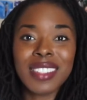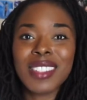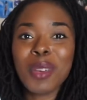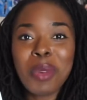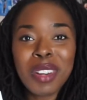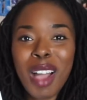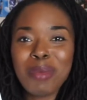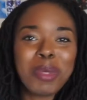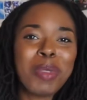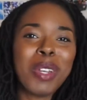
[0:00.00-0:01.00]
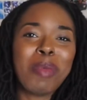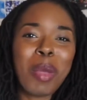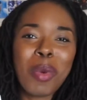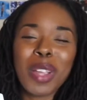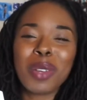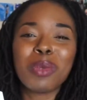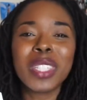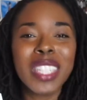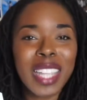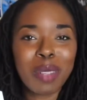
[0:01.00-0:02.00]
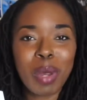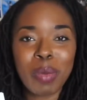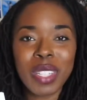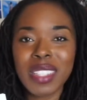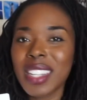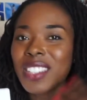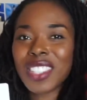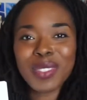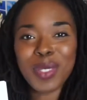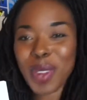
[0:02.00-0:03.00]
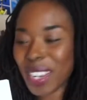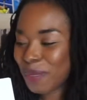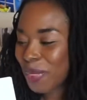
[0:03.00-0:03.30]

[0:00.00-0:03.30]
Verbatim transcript: Someone complimented my work and really liked my presentation. Great.